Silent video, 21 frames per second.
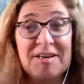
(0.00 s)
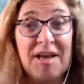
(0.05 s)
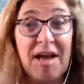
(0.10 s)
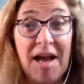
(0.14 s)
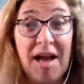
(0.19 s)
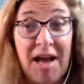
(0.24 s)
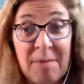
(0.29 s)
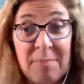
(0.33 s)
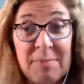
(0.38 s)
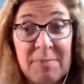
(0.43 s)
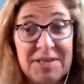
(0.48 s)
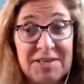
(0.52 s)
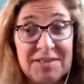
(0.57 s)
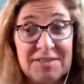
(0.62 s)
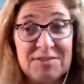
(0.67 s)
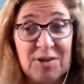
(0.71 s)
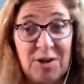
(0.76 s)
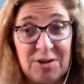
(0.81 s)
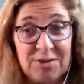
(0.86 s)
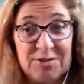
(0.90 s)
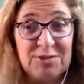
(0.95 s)
comedy is
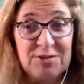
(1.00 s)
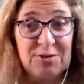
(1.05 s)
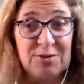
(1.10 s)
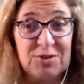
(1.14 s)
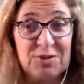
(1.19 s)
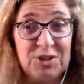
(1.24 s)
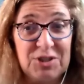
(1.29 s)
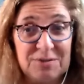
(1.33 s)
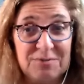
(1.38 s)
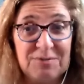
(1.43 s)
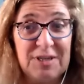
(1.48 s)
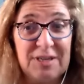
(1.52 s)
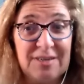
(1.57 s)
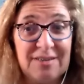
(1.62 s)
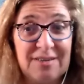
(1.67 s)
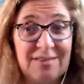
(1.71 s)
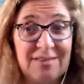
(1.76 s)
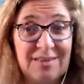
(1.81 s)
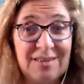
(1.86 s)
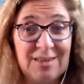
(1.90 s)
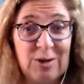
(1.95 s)
also shifting,
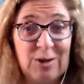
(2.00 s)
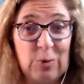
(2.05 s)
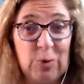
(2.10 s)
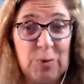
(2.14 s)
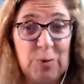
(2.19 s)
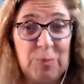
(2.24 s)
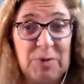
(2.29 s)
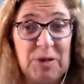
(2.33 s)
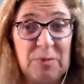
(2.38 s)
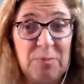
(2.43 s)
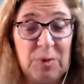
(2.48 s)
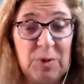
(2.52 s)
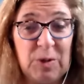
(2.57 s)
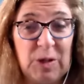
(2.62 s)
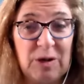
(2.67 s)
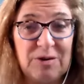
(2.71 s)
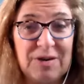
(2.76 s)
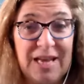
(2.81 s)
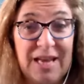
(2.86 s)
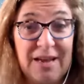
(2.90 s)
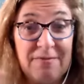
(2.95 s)
where people
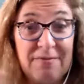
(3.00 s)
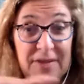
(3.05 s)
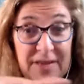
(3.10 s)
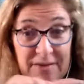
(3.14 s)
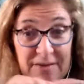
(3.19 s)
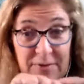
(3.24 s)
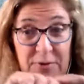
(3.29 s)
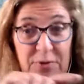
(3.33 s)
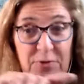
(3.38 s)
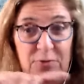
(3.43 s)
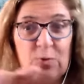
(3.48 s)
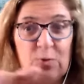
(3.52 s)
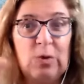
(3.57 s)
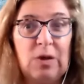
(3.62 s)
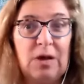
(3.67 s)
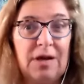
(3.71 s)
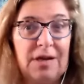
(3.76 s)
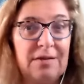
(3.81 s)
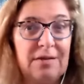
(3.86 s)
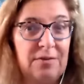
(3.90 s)
have a through line.